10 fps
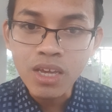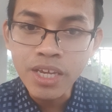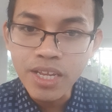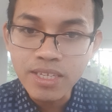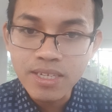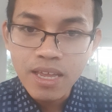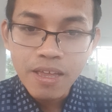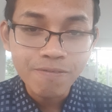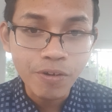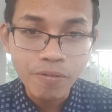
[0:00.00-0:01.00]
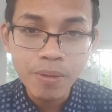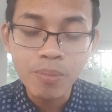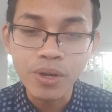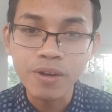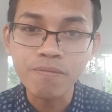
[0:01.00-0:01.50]
it is very
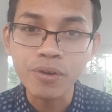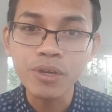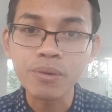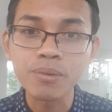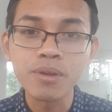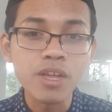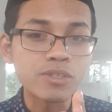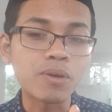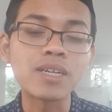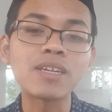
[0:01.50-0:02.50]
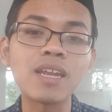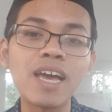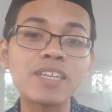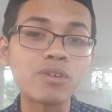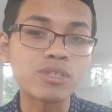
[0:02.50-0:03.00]
important for you to
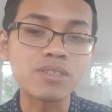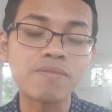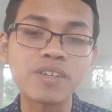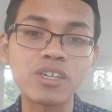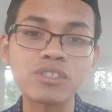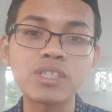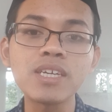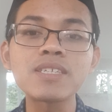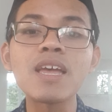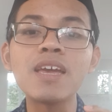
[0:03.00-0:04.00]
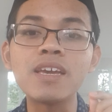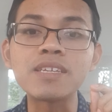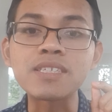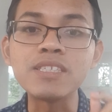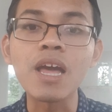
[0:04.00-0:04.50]
underline those difficulties
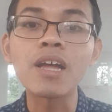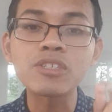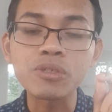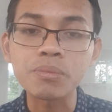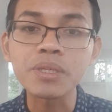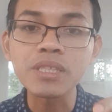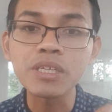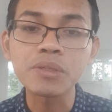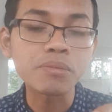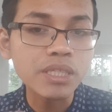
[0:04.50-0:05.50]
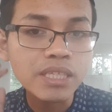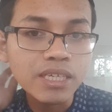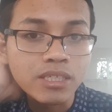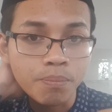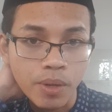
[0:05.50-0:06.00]
is not
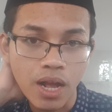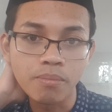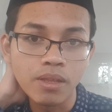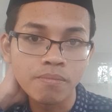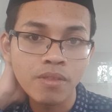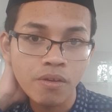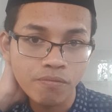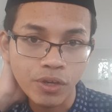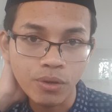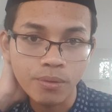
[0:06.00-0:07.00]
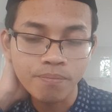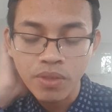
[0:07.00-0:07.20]
really the problem for you.